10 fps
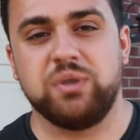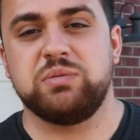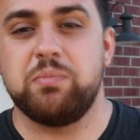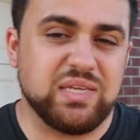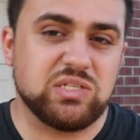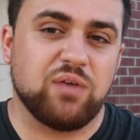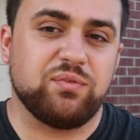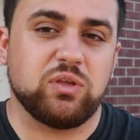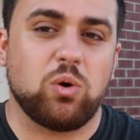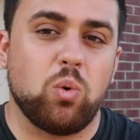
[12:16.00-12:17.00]
points based off
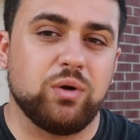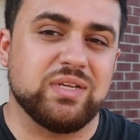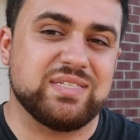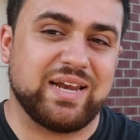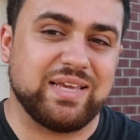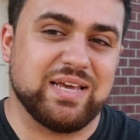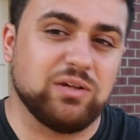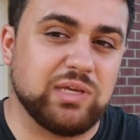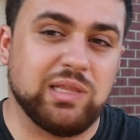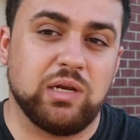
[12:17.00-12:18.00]
of the coordinates that I
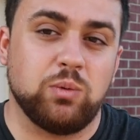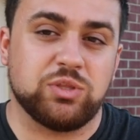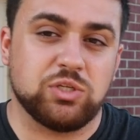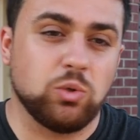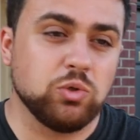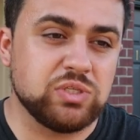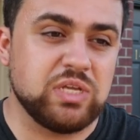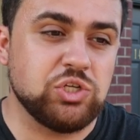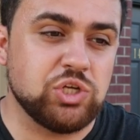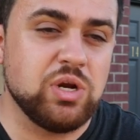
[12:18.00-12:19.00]
calculated with the total
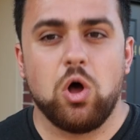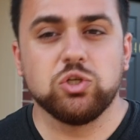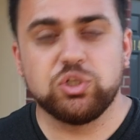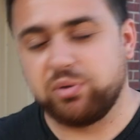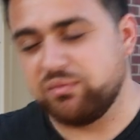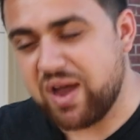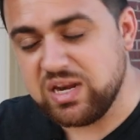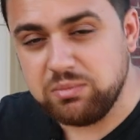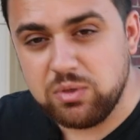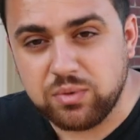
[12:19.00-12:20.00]
station, also
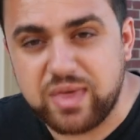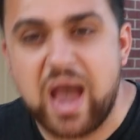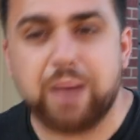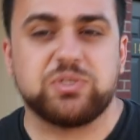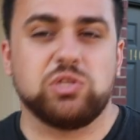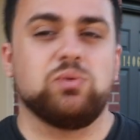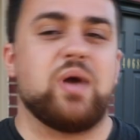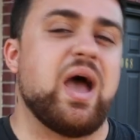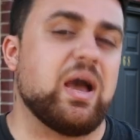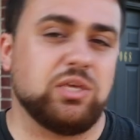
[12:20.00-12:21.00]
providing me with
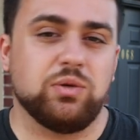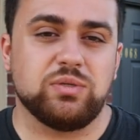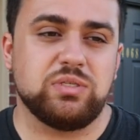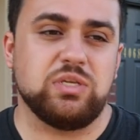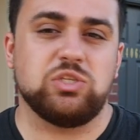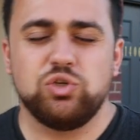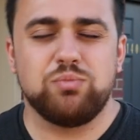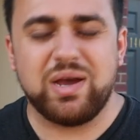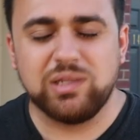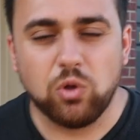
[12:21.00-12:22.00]
absolute accuracy to
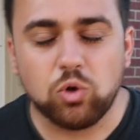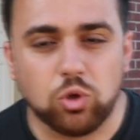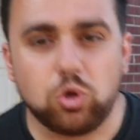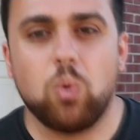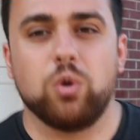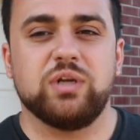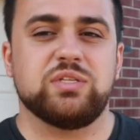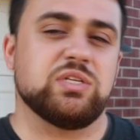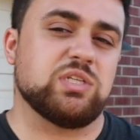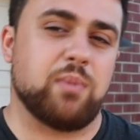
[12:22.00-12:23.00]
my local coordinate
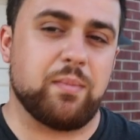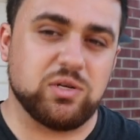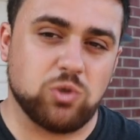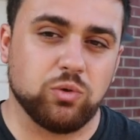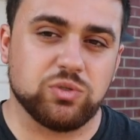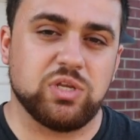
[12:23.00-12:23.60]
system on my total